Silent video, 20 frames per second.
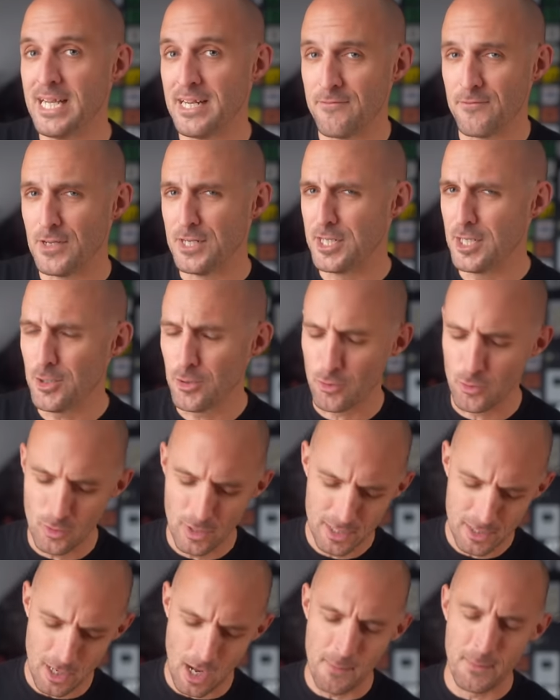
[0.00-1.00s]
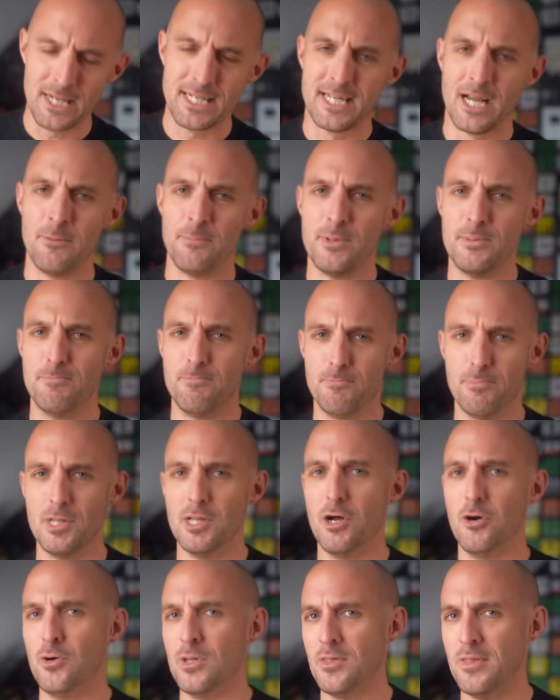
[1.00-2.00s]
And if you do, comment down
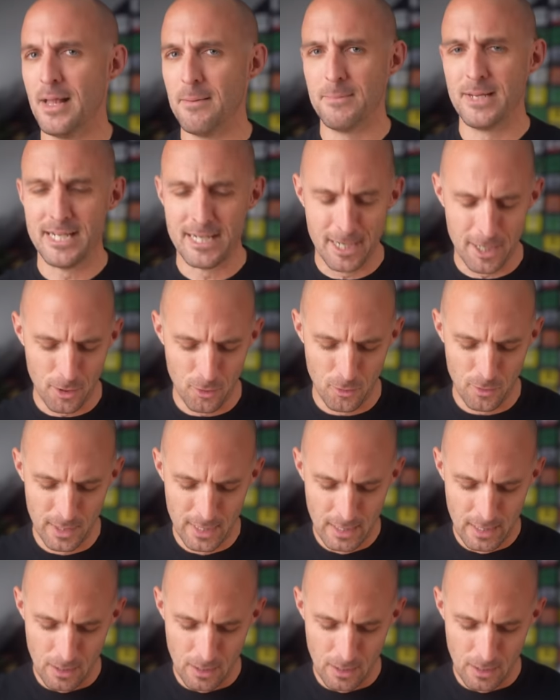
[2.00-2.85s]
below and let me know